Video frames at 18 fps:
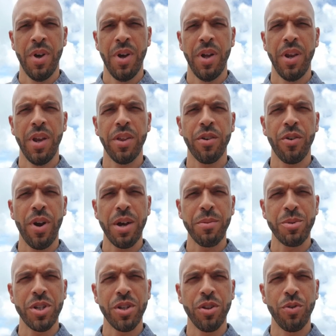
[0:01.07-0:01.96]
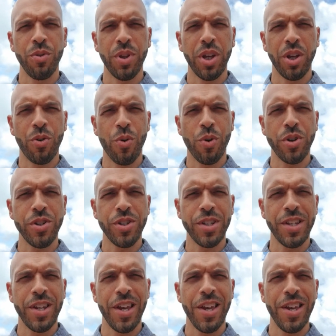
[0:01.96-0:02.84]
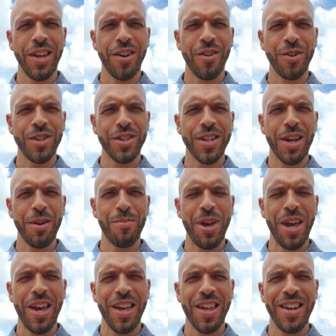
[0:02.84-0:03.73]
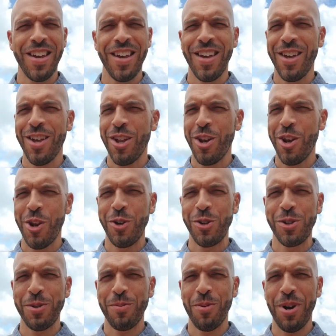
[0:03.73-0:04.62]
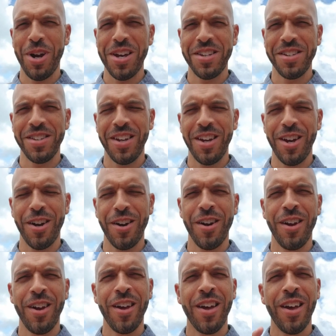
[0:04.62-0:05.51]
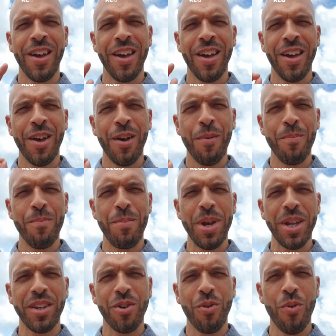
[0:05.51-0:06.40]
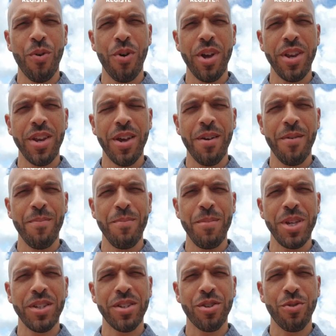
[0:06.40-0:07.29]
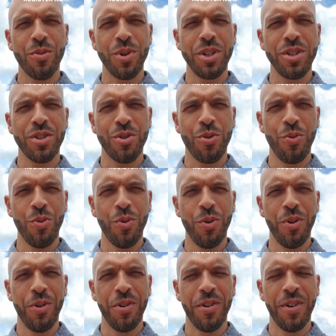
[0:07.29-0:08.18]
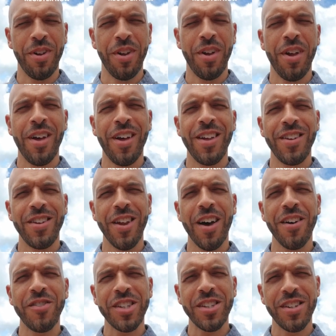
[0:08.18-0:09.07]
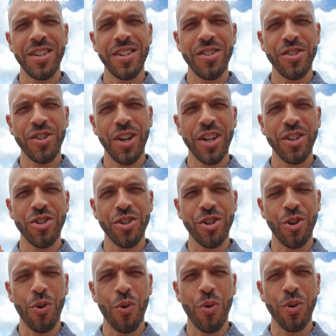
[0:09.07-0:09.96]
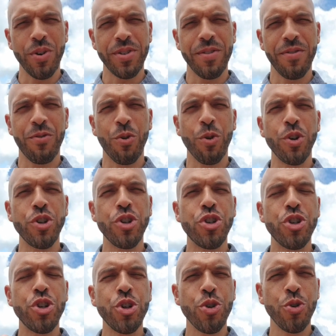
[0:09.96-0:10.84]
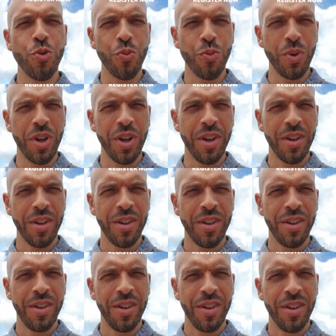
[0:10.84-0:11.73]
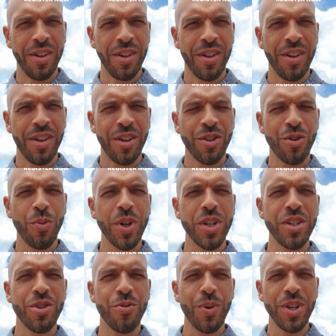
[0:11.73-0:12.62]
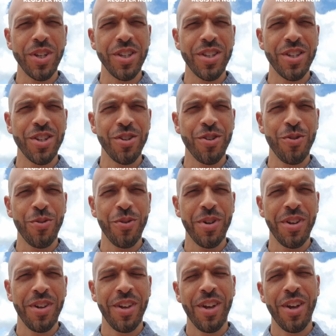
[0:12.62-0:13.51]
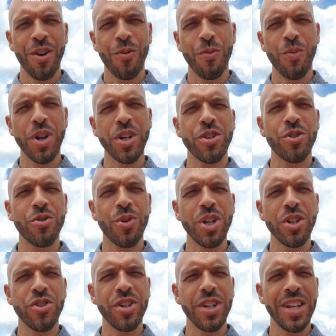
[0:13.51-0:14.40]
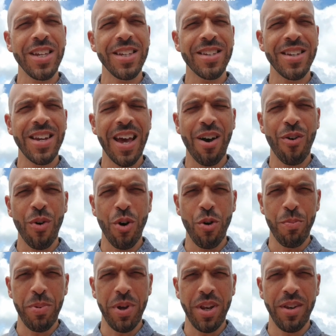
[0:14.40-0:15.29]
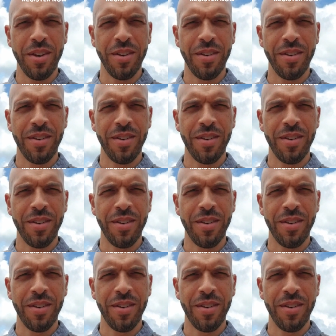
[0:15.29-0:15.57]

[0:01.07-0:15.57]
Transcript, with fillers: Another absolutely gorgeous day here in Saipan. No surprise there. Bitcoin Mystery School Novice Initiation Course for June twenty twenty-two. Registration is now open.